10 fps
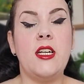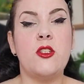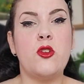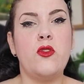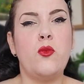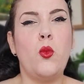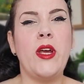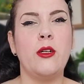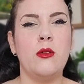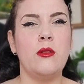sort of
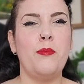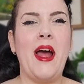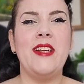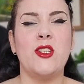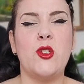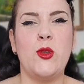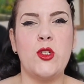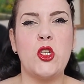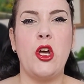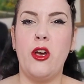wiggle pencil
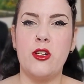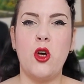skirt